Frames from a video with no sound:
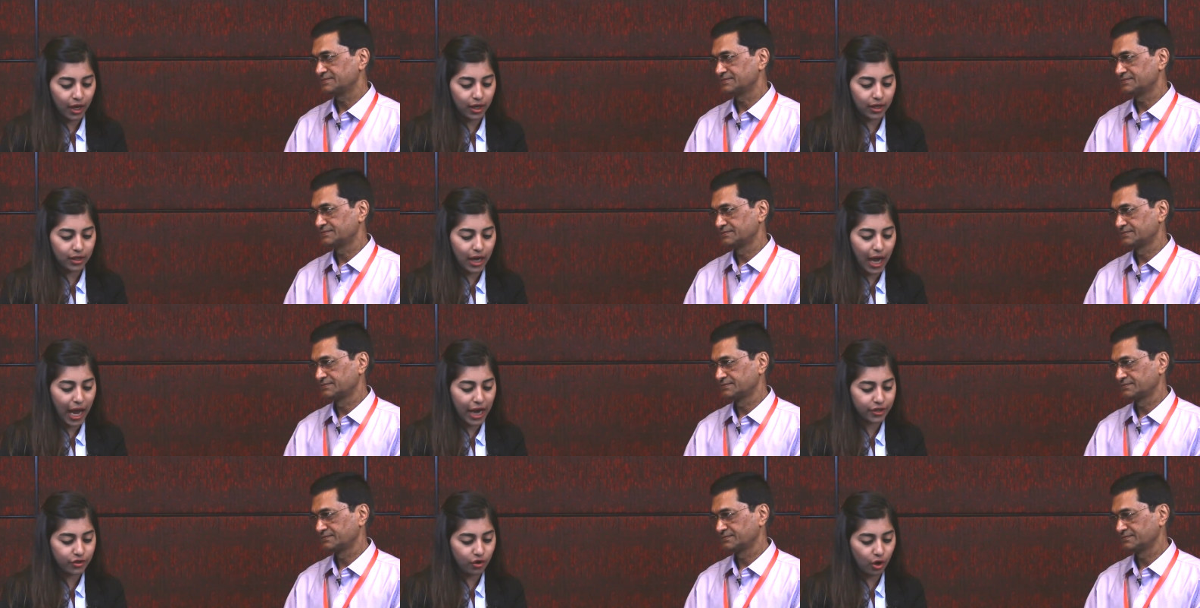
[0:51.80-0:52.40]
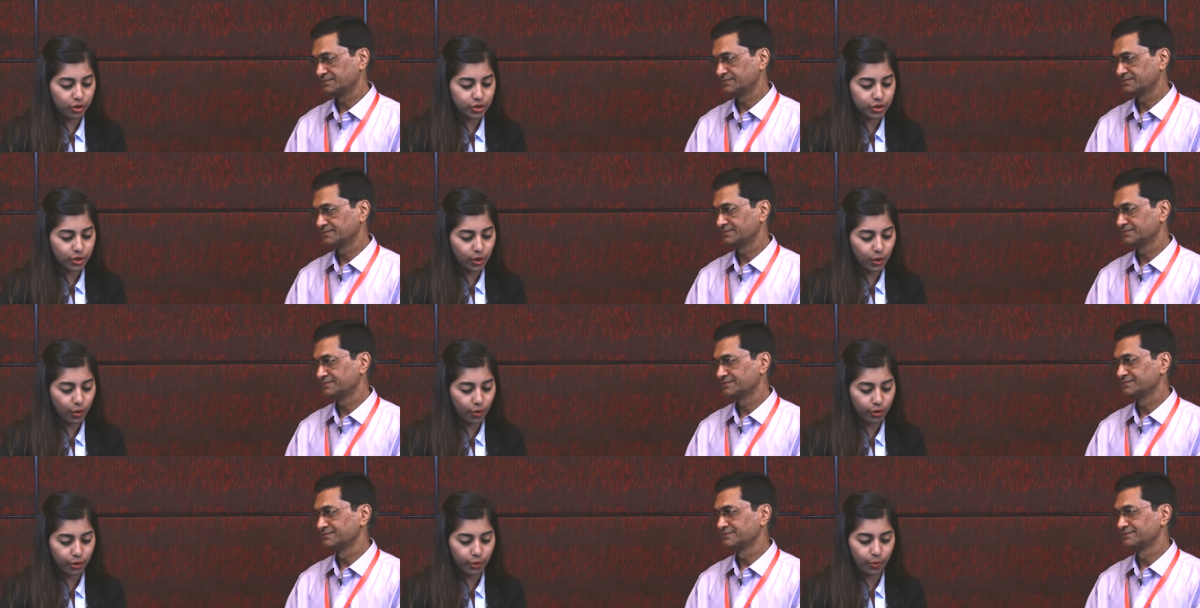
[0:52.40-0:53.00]
Speaker 1: Uh,
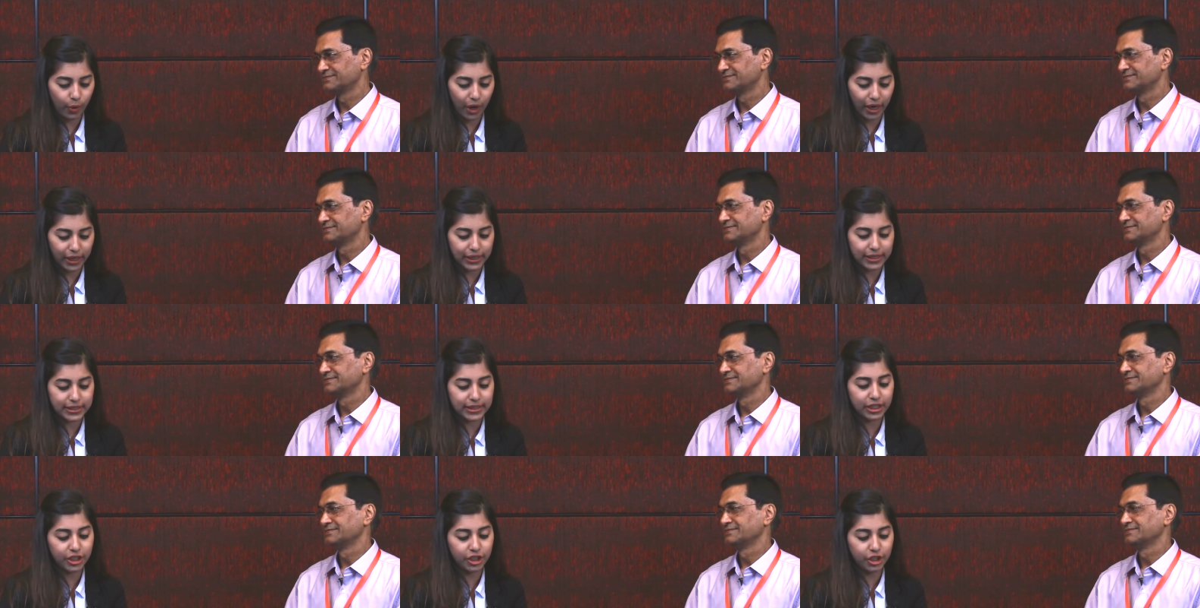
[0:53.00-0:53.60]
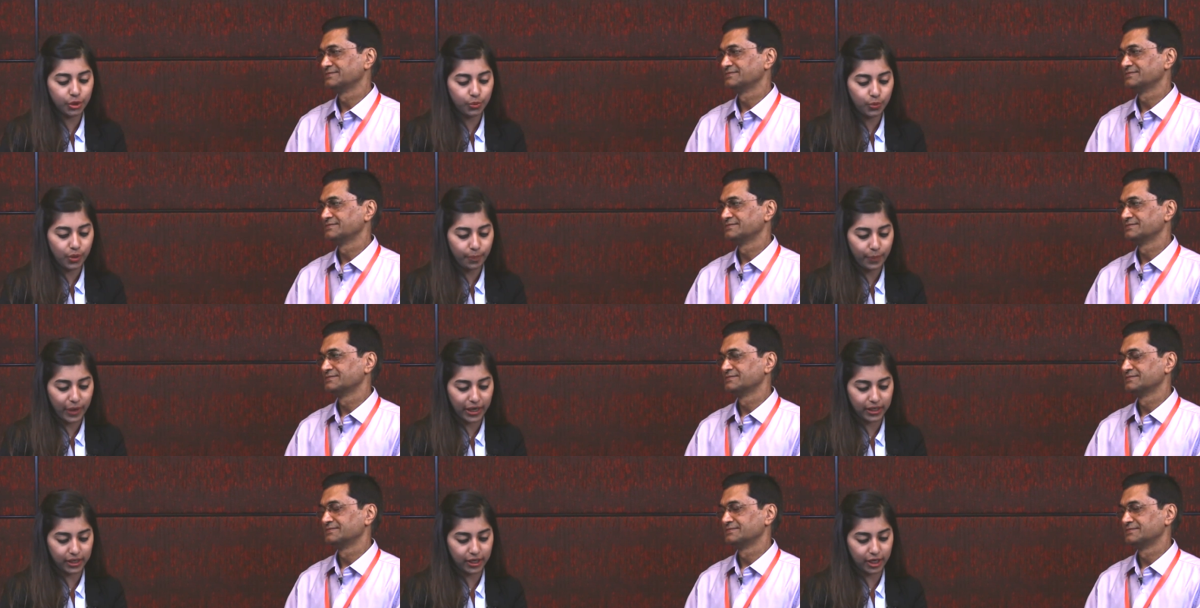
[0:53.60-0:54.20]
hydroxychloroquine is a newer
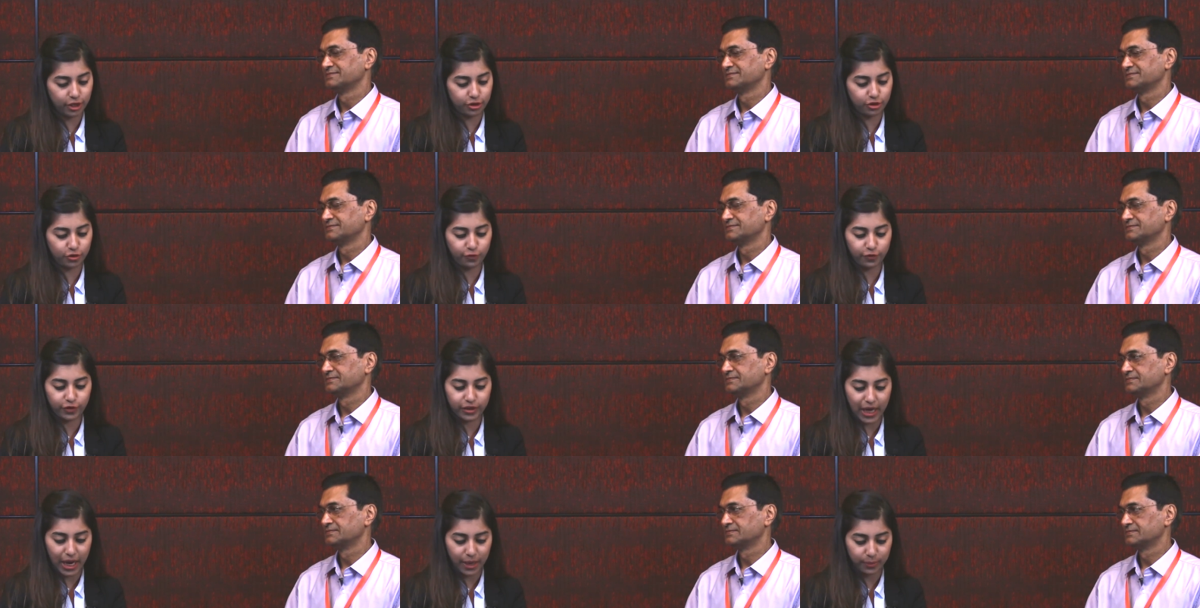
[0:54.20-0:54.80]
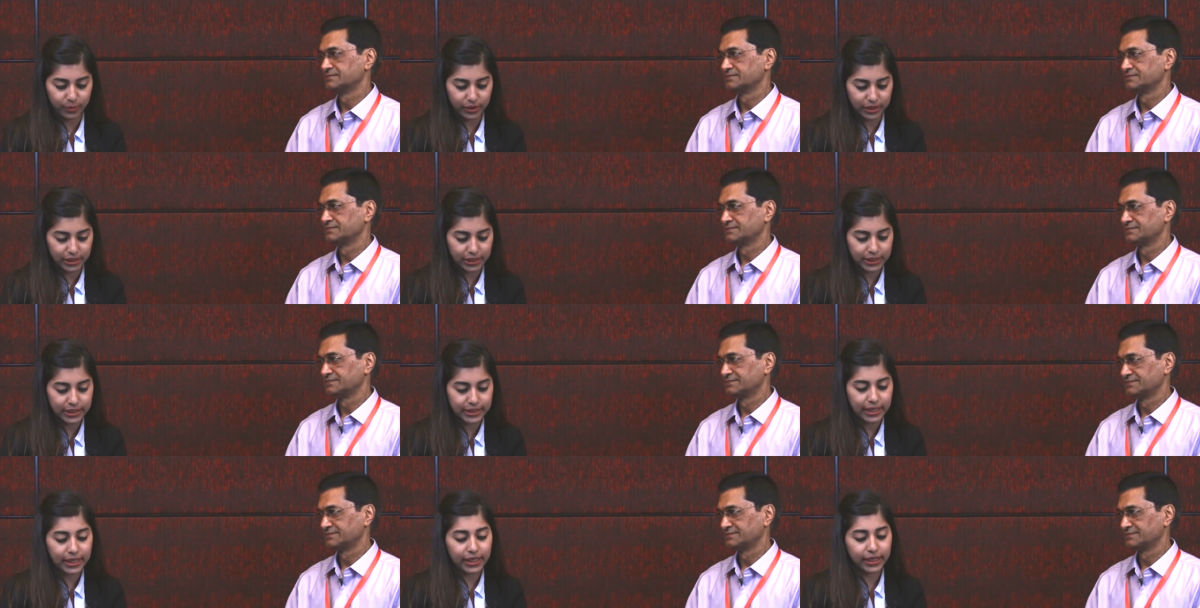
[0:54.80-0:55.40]
medication for
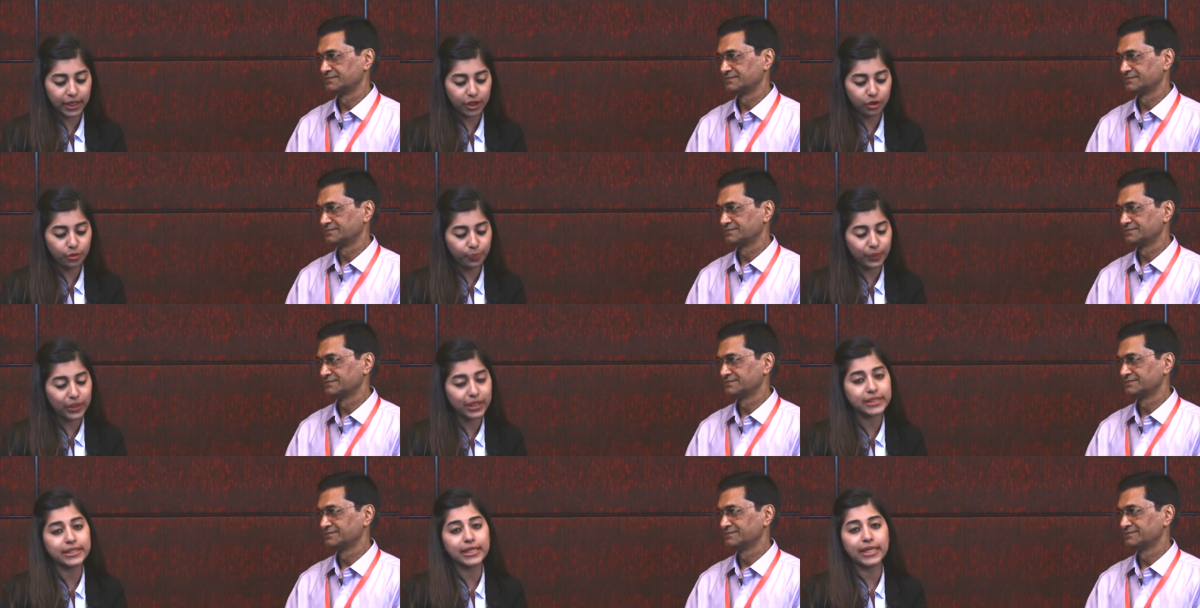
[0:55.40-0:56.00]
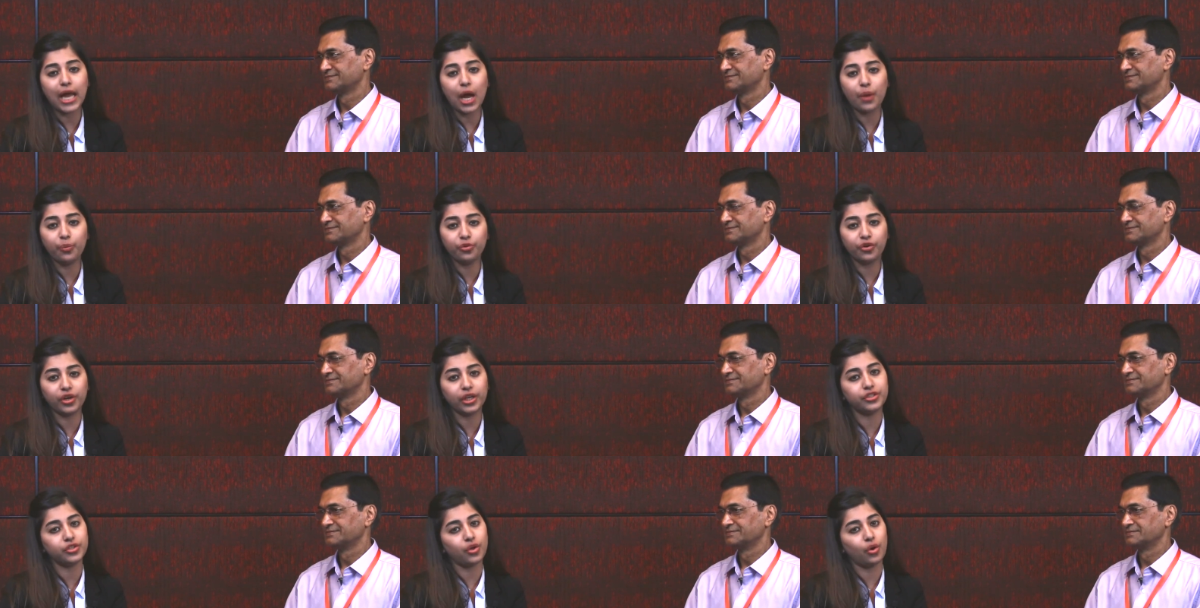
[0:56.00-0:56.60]
diabetes. Can you please
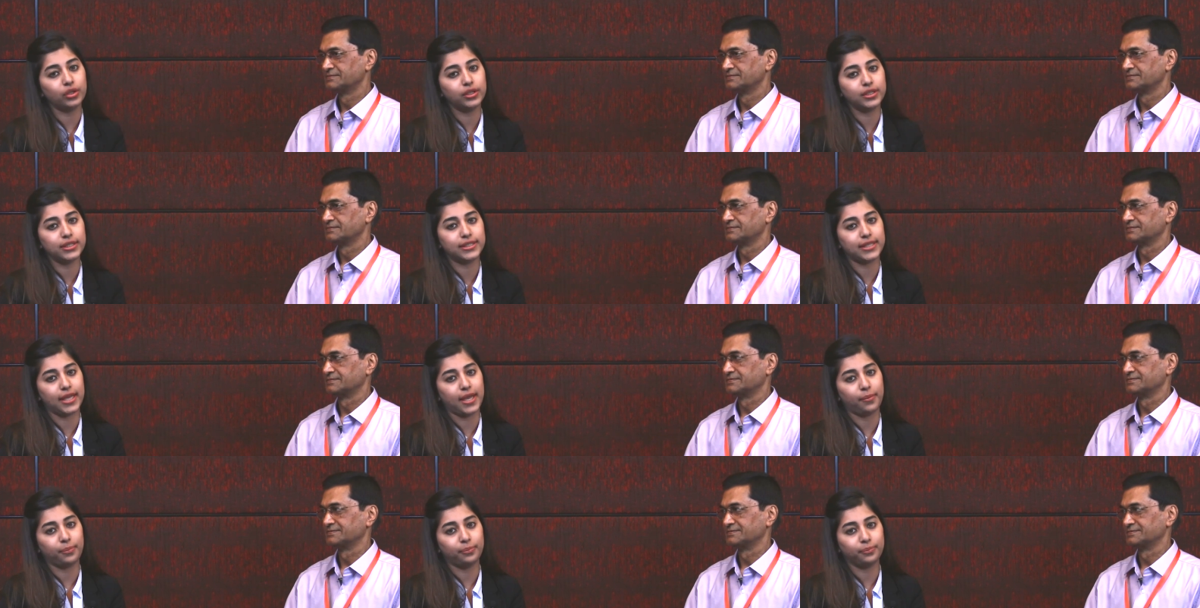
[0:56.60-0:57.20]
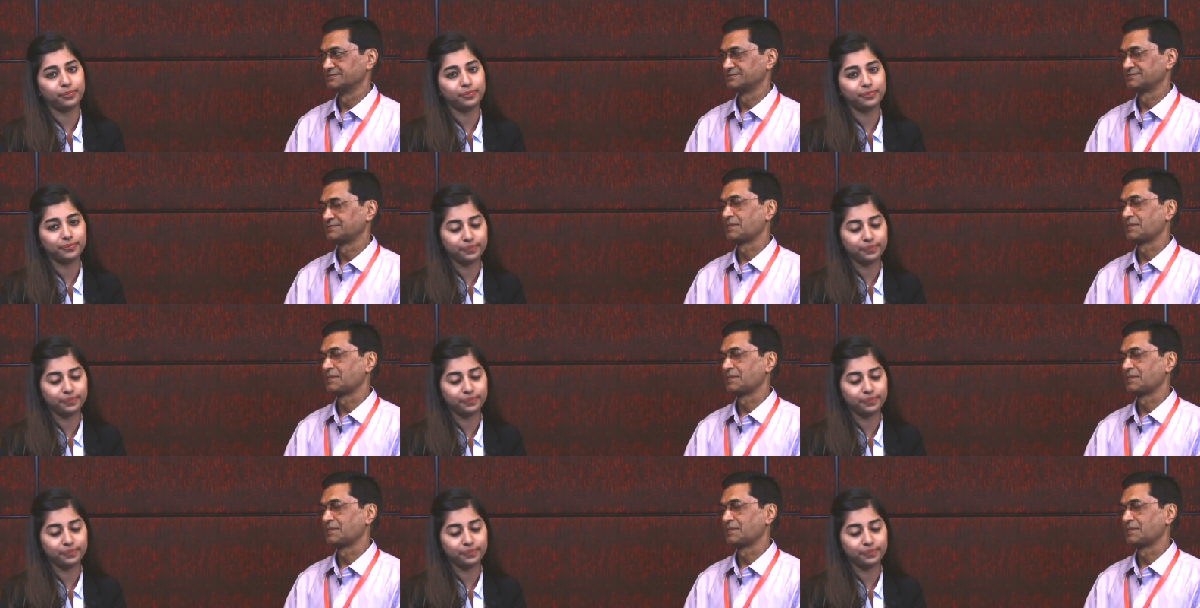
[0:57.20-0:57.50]
elaborate on the same?